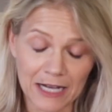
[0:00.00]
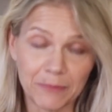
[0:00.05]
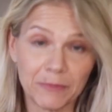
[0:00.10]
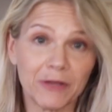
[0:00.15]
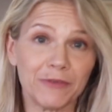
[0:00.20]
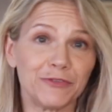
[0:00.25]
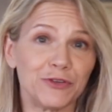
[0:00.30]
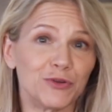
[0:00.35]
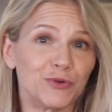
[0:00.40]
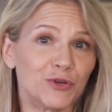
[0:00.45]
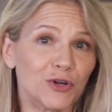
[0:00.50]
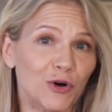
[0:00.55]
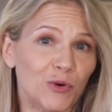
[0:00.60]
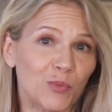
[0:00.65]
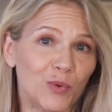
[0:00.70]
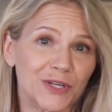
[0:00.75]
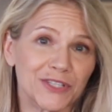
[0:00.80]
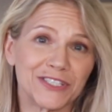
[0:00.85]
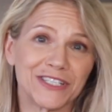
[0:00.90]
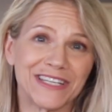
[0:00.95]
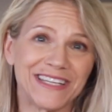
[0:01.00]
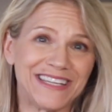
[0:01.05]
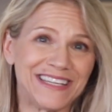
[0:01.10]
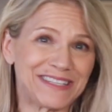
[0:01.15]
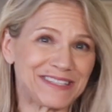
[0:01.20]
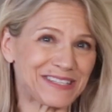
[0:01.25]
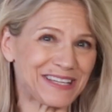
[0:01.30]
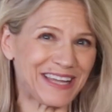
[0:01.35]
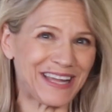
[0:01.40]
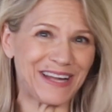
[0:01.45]
If you don't want to
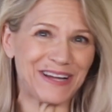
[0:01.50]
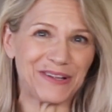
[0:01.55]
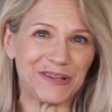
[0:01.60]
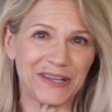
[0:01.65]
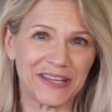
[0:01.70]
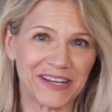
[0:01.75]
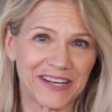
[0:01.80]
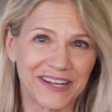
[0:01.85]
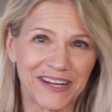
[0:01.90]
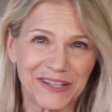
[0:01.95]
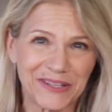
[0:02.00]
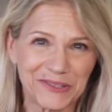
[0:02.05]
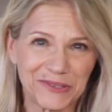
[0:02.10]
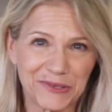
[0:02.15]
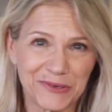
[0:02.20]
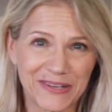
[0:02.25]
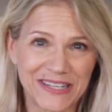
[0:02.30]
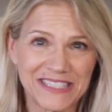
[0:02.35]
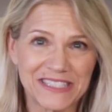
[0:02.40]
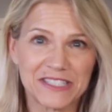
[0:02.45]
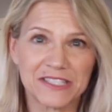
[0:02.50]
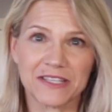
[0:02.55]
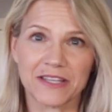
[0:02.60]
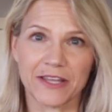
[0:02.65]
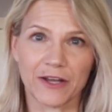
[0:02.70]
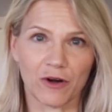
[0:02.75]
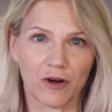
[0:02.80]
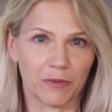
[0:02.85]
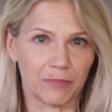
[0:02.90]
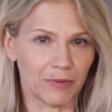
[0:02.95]
eat kale and collard greens,
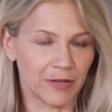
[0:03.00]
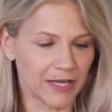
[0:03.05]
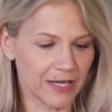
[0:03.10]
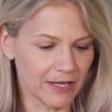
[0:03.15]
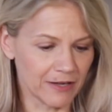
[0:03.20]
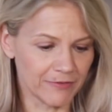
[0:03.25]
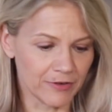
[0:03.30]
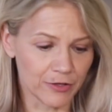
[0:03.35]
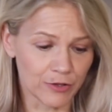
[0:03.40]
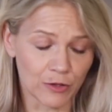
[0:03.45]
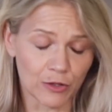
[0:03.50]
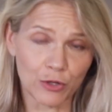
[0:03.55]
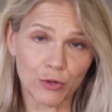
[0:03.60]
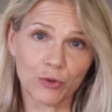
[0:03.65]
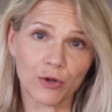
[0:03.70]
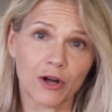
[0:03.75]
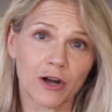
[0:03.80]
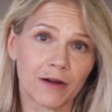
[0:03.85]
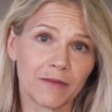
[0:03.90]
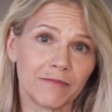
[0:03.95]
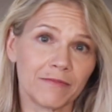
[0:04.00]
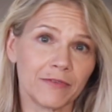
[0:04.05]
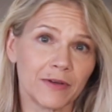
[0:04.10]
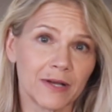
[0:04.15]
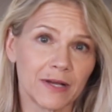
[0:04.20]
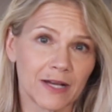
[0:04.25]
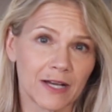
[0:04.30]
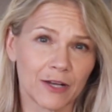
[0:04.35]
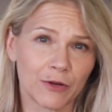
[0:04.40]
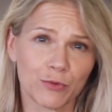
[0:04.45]
there are plenty of other low-carb
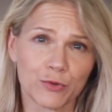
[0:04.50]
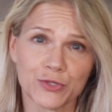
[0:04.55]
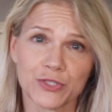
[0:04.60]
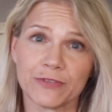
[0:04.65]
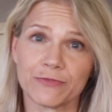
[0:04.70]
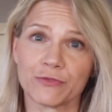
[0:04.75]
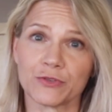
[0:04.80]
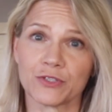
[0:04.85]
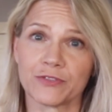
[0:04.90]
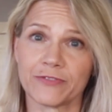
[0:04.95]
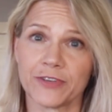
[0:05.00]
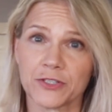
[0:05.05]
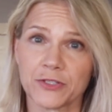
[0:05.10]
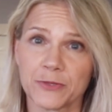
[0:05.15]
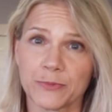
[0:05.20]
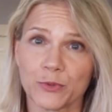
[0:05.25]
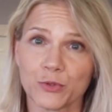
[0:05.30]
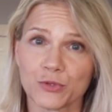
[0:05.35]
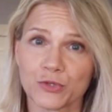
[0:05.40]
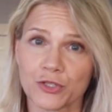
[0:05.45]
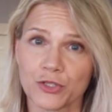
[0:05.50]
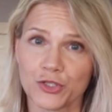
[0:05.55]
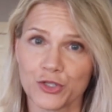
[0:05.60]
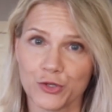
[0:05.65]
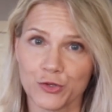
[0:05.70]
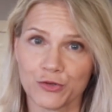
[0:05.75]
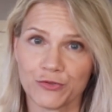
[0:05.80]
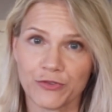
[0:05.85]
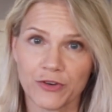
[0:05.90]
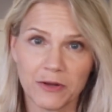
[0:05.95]
cruciferous vegetables to
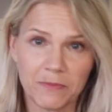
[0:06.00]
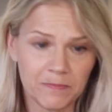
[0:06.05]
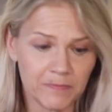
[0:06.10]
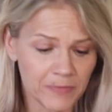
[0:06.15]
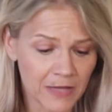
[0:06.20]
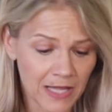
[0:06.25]
choose from,